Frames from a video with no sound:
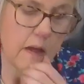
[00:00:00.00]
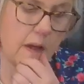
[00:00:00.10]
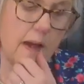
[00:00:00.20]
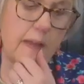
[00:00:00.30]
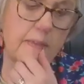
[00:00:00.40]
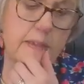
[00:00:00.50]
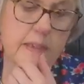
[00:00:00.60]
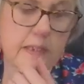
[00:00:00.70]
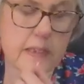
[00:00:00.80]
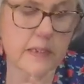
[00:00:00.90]
I think
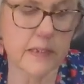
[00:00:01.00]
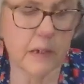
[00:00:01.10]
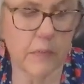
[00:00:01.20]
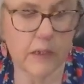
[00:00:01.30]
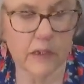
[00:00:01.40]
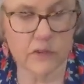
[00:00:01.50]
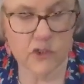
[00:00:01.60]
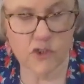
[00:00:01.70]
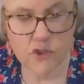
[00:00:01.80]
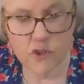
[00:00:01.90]
this is coming out
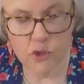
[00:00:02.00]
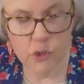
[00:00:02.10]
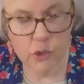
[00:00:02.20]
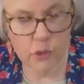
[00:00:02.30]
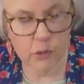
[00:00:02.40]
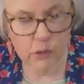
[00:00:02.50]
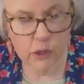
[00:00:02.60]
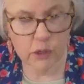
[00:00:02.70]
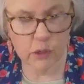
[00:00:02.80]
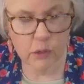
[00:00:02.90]
so
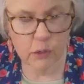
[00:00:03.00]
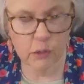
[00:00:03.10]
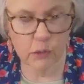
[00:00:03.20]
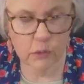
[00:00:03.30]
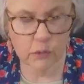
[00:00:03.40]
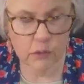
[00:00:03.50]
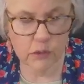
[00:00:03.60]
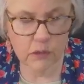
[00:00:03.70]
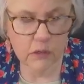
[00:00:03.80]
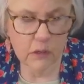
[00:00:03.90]
cute.
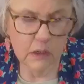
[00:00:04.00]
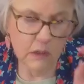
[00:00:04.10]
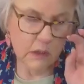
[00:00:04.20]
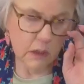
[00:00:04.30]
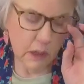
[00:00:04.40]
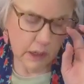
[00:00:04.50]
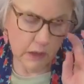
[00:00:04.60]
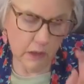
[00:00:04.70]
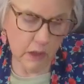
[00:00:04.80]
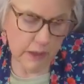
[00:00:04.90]
I
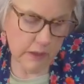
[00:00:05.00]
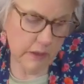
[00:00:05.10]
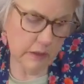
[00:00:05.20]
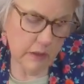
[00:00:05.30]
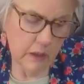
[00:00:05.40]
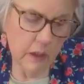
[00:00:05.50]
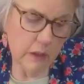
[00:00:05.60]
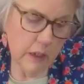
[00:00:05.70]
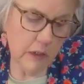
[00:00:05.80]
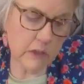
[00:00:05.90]
like it.
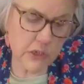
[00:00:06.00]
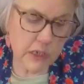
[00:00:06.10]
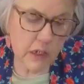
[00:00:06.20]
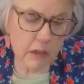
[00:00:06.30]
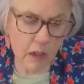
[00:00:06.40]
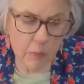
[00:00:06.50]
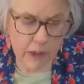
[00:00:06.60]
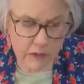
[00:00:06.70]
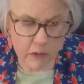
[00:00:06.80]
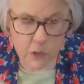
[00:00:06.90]
Now, I'll just tell y'all
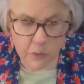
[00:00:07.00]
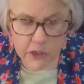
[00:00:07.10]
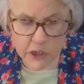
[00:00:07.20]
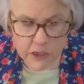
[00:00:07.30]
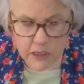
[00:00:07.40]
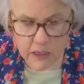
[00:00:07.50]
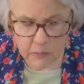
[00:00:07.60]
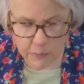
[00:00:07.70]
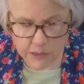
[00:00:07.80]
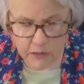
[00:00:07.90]
about those Russian
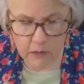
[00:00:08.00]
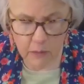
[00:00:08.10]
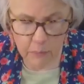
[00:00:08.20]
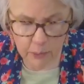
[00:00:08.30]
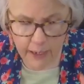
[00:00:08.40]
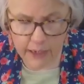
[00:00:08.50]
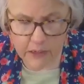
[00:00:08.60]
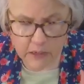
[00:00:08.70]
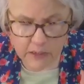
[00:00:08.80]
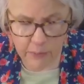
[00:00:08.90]
tips.
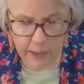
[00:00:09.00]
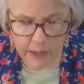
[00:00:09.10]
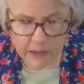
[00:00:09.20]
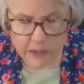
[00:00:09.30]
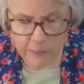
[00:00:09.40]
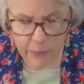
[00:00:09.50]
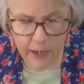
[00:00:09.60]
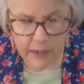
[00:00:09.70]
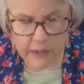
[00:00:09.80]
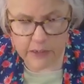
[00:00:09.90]
Practice, practice,
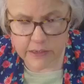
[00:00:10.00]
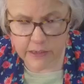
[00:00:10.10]
practice.